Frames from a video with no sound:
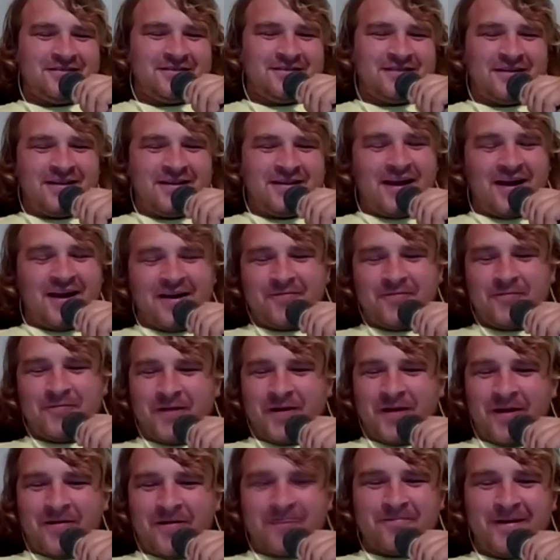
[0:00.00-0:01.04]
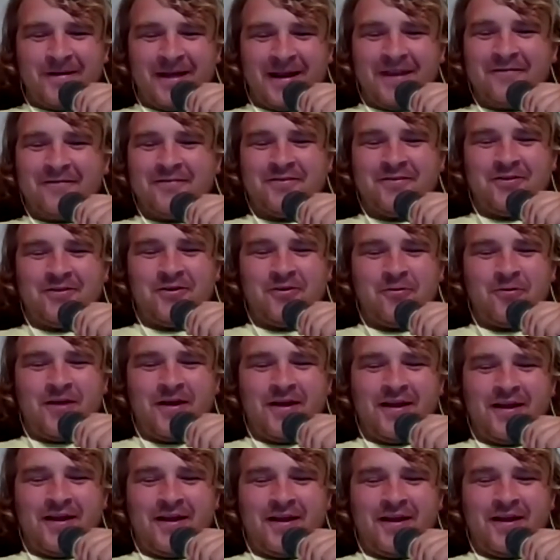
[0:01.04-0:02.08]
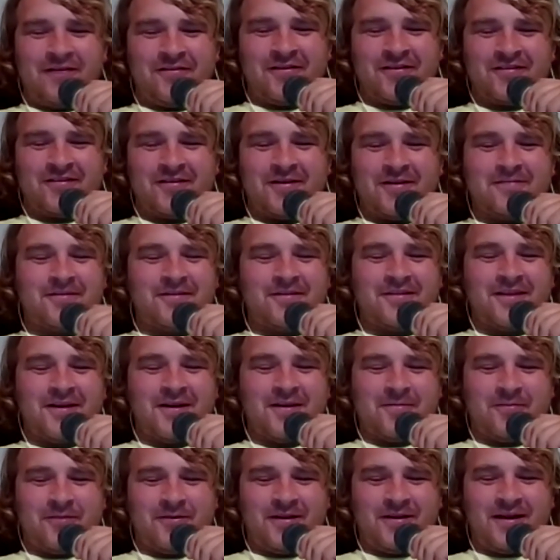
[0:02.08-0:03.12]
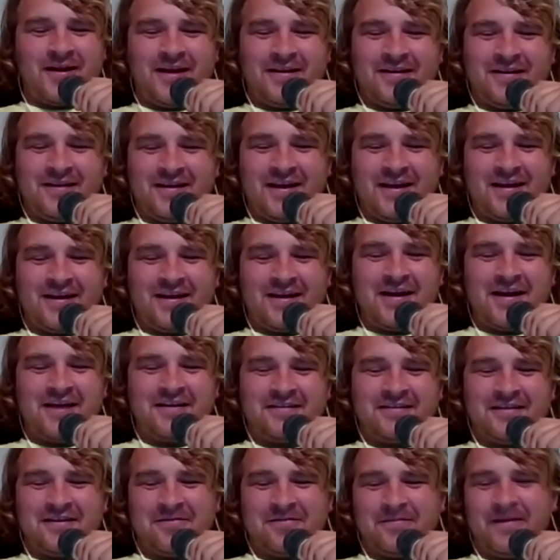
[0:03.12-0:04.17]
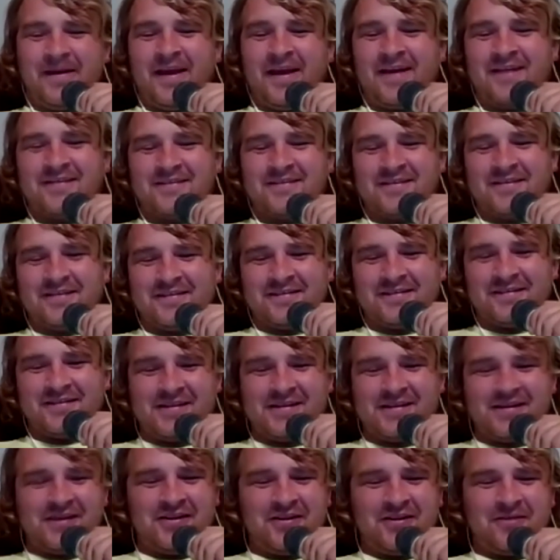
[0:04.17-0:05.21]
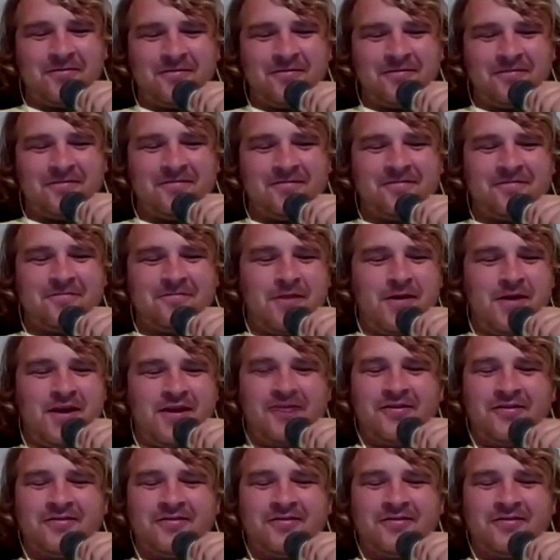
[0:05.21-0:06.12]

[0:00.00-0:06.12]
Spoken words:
Yeah, I'm painfully white, and I've accepted that, but I cannot get past this eating mayo.